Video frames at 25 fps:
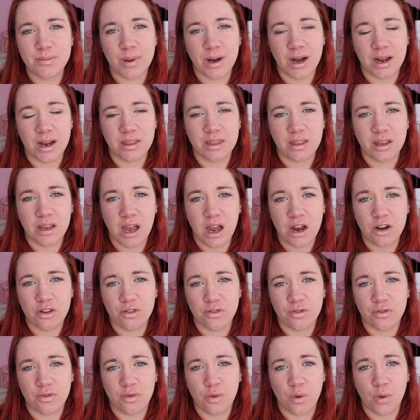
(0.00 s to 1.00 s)
but I think
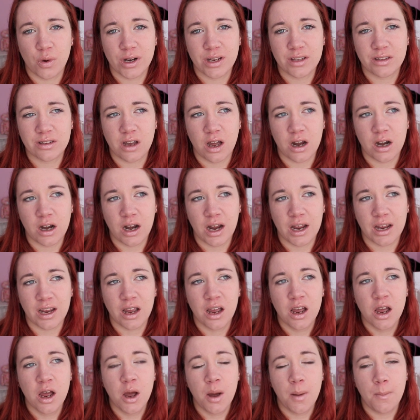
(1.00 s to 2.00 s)
140 is kind of like
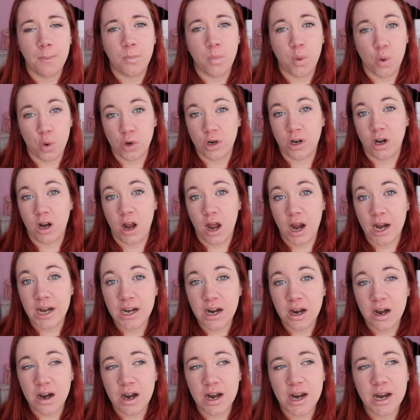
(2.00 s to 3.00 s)

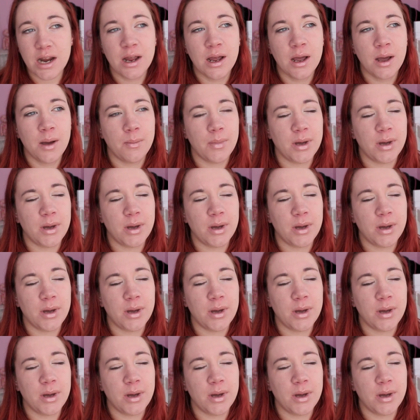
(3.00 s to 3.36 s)
borderline high.